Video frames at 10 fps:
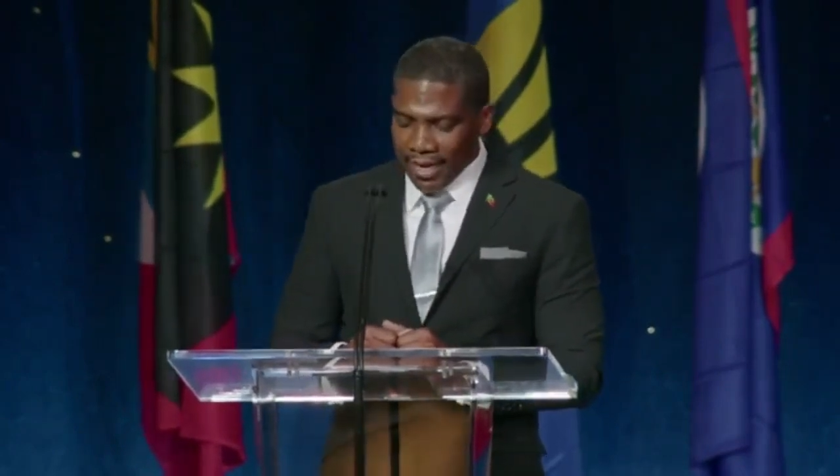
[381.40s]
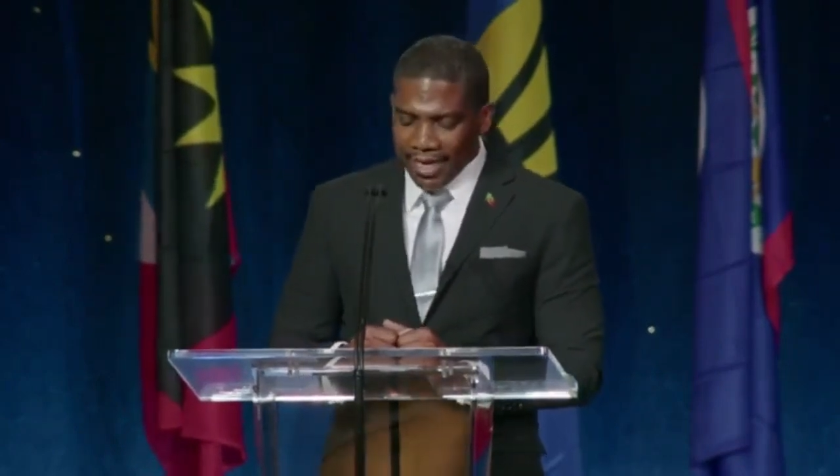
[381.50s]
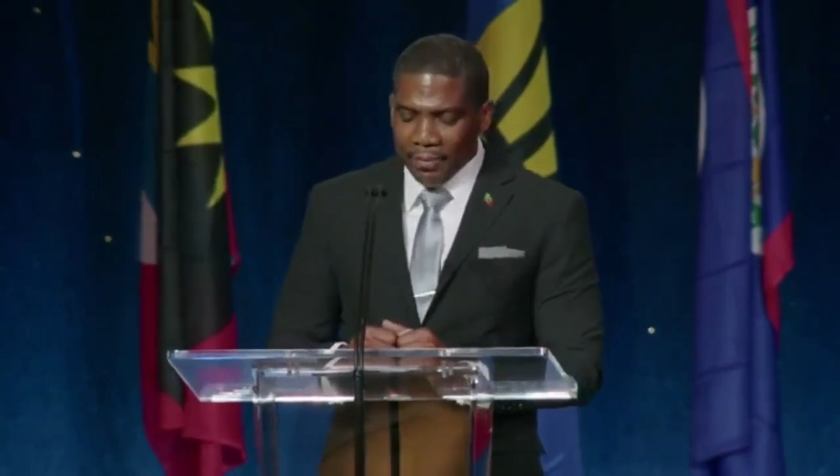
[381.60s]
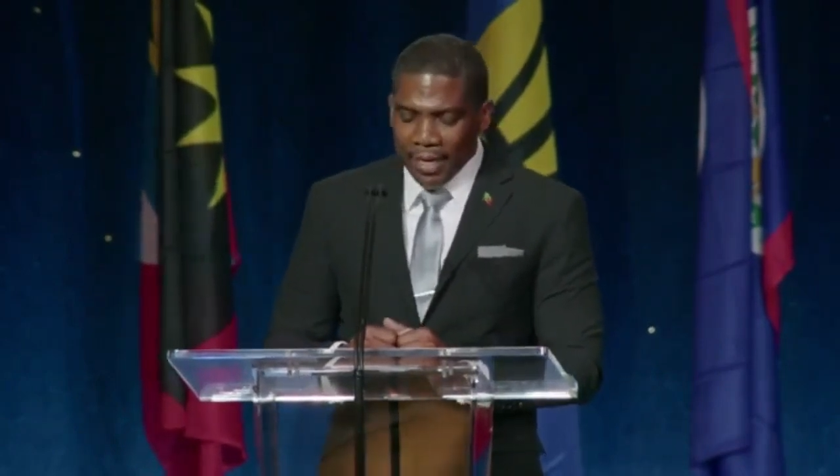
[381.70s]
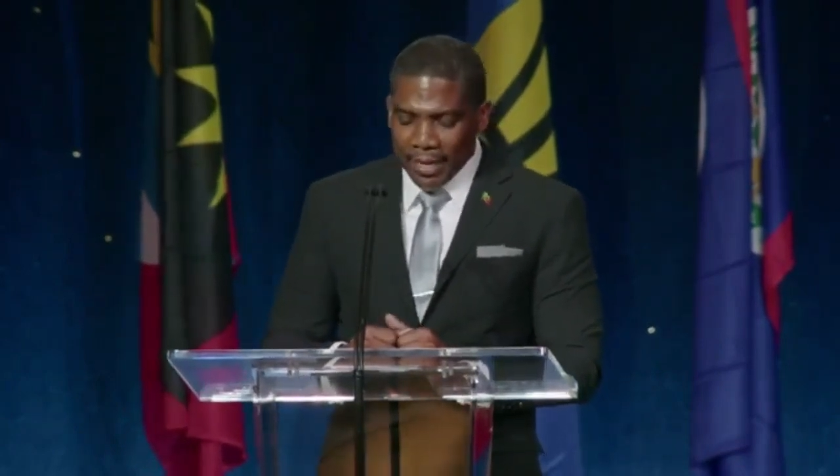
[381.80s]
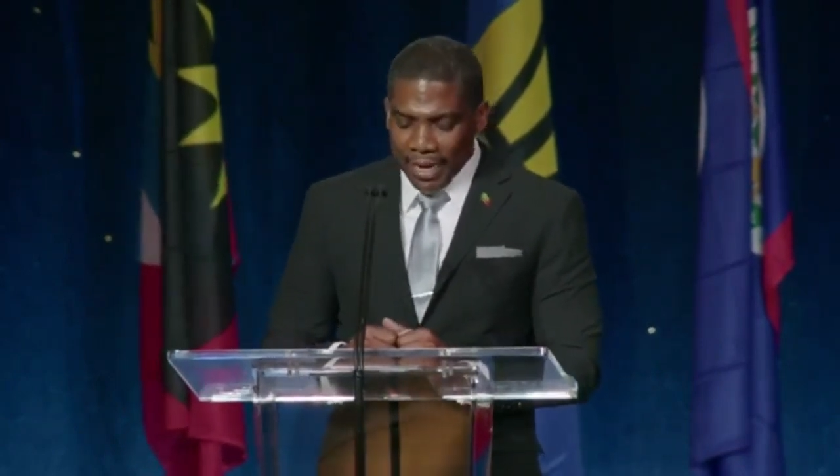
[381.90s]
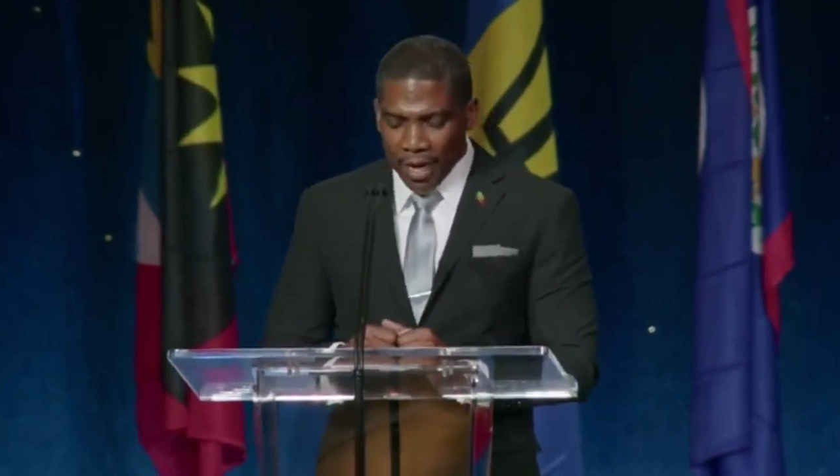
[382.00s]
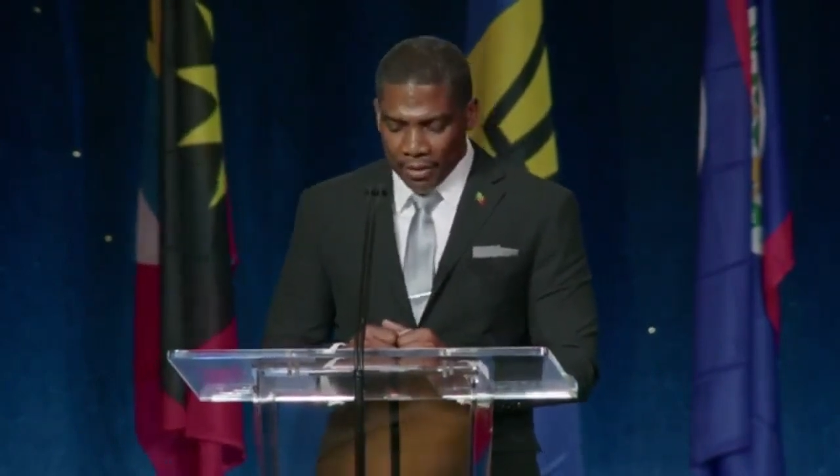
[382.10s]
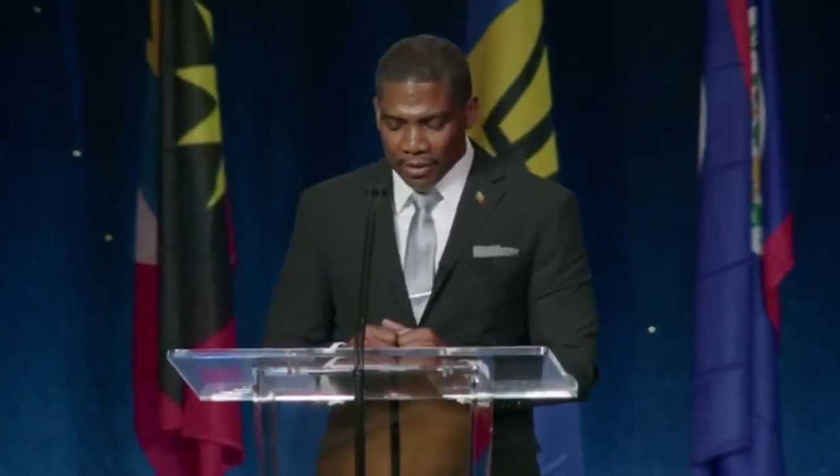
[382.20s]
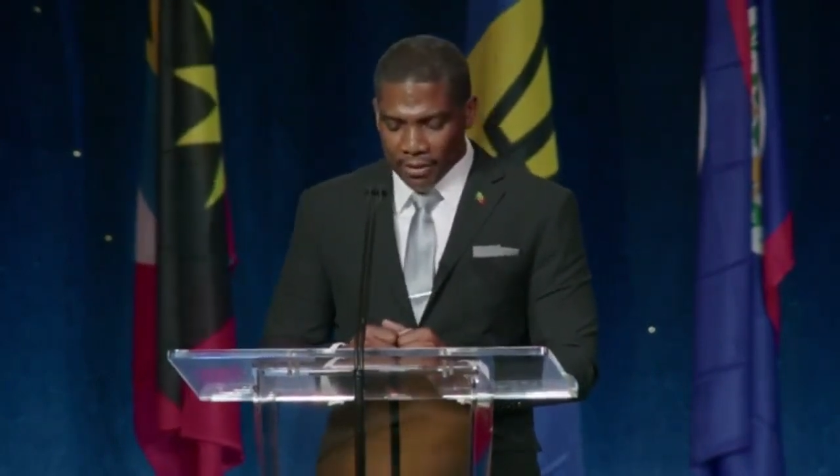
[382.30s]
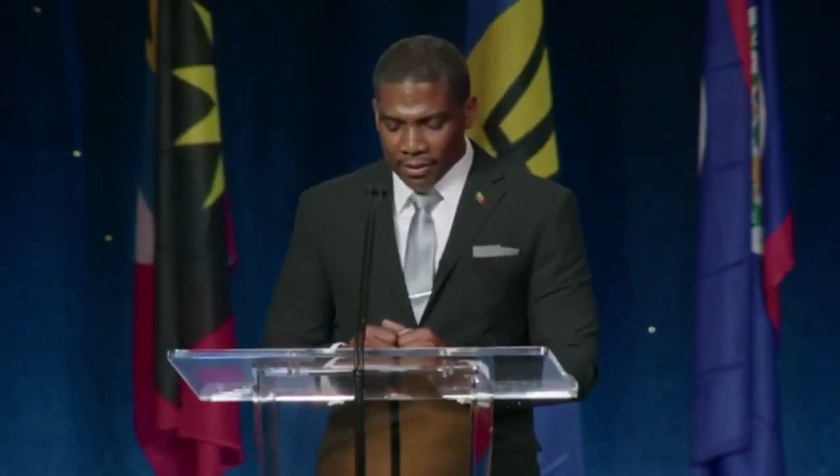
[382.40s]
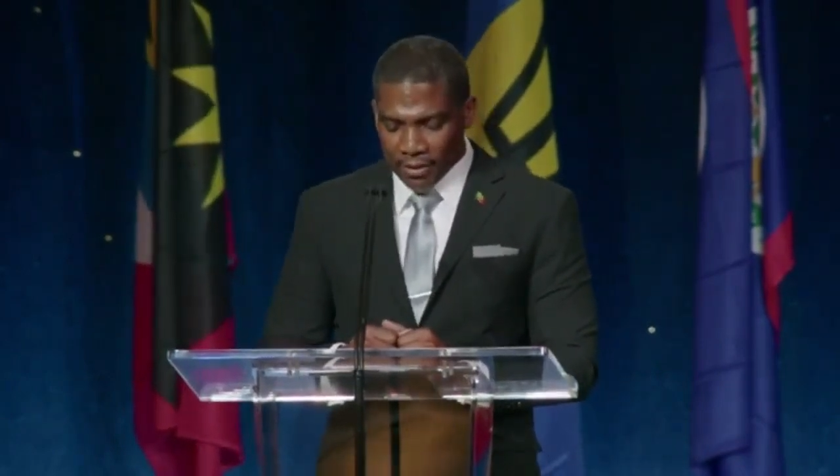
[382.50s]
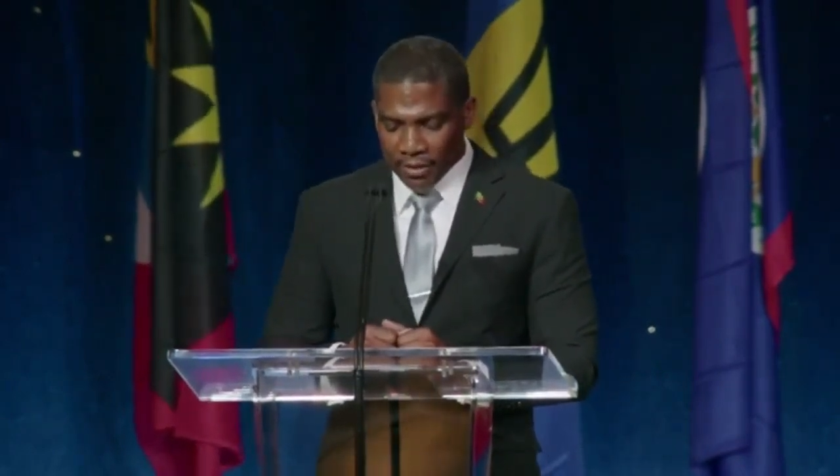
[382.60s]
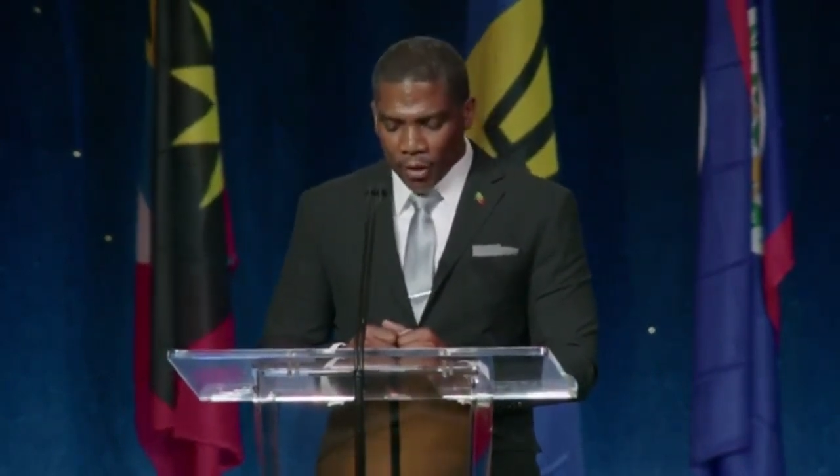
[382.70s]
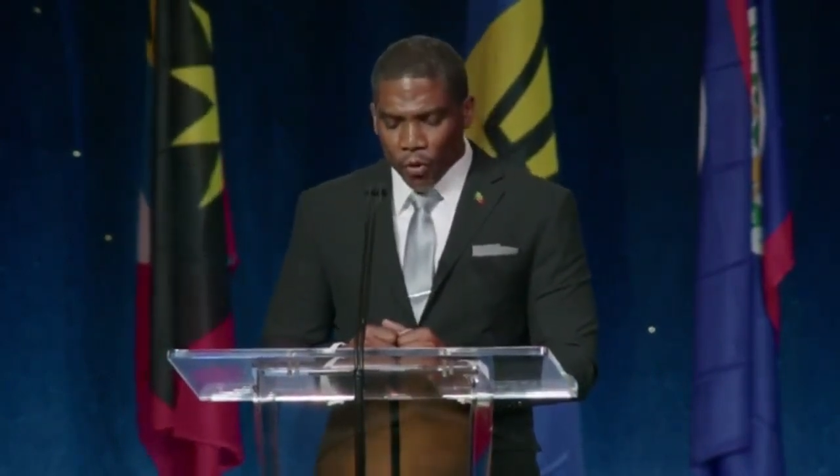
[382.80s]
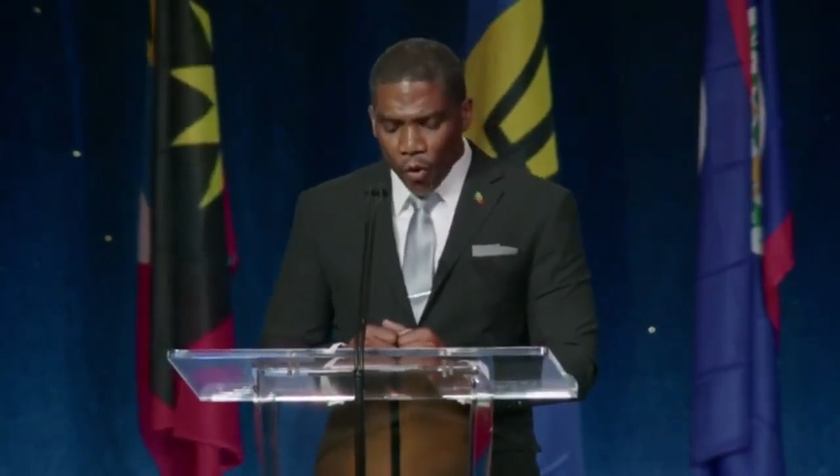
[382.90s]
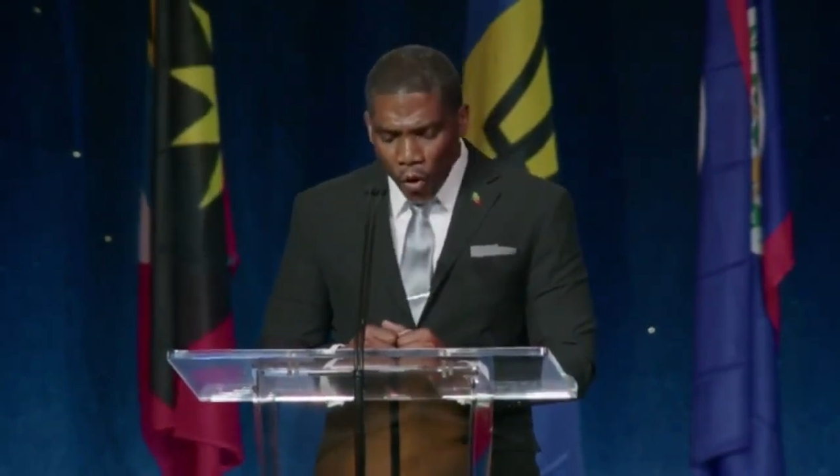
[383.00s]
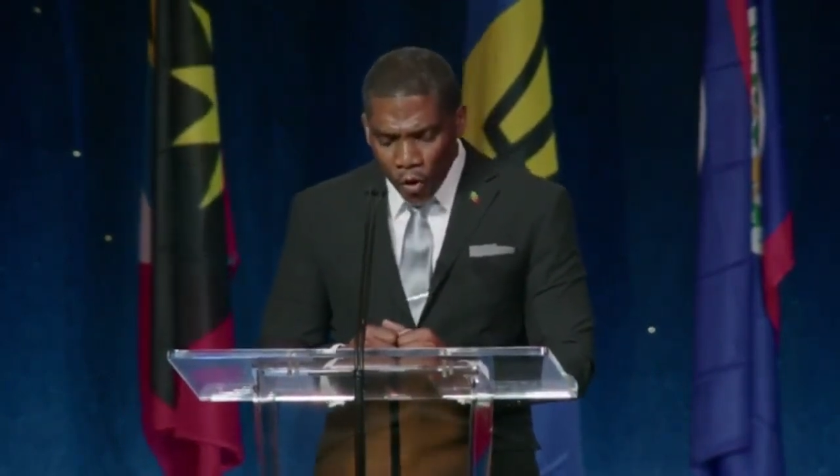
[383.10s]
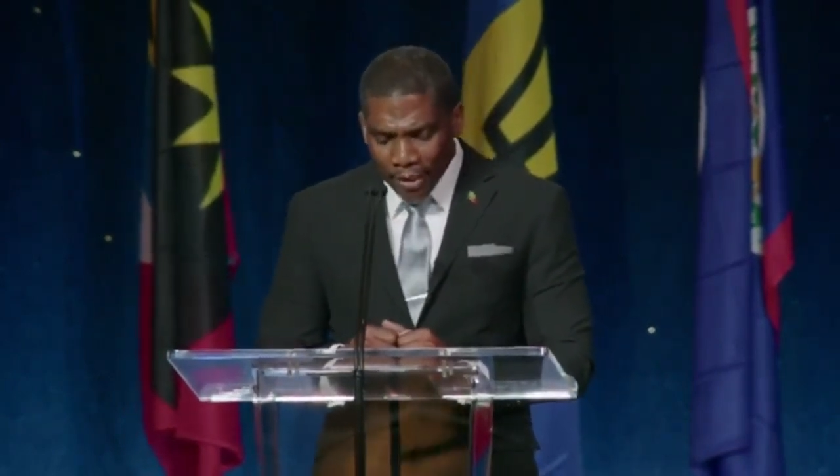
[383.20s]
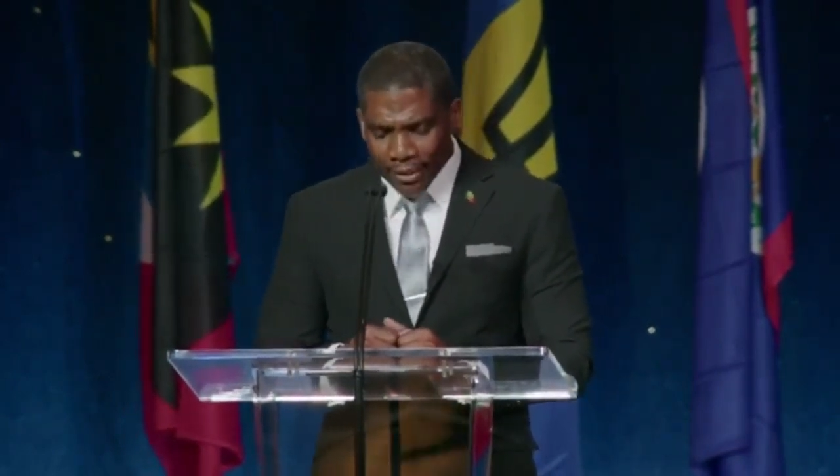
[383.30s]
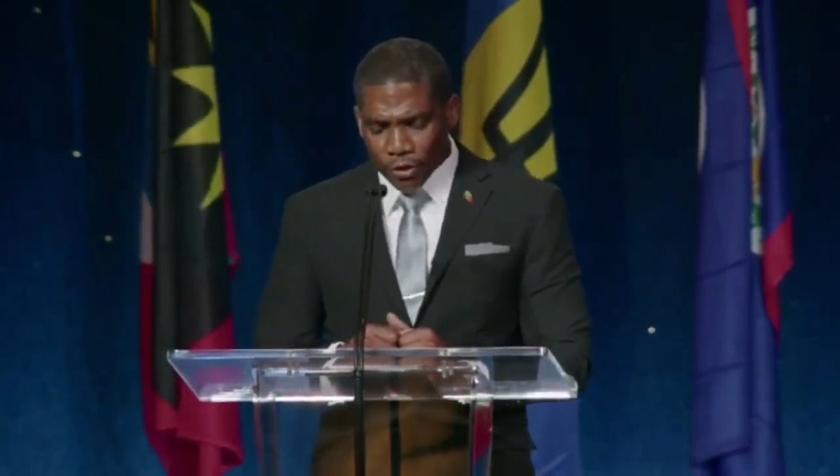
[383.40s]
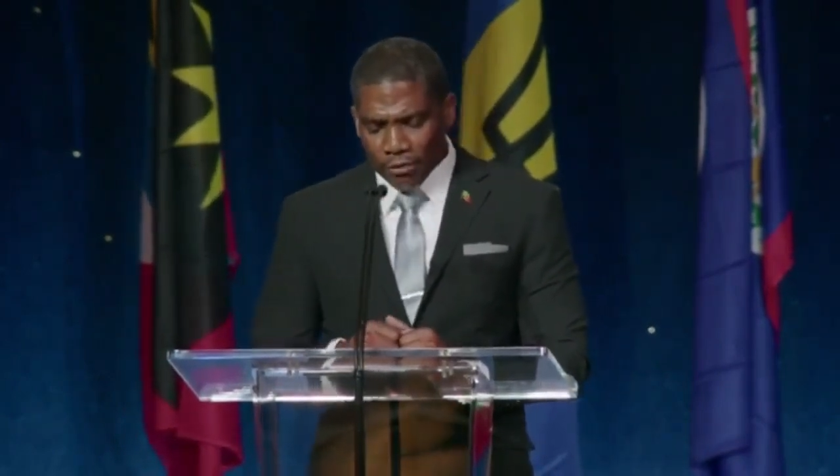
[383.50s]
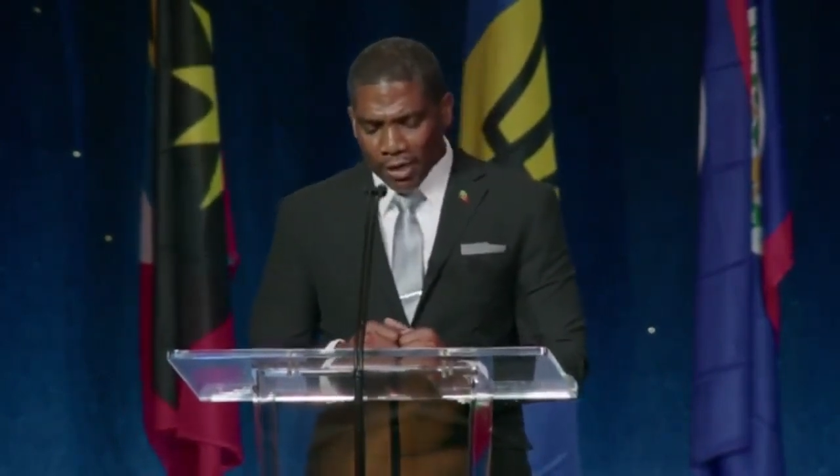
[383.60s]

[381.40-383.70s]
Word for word: and, and enable us not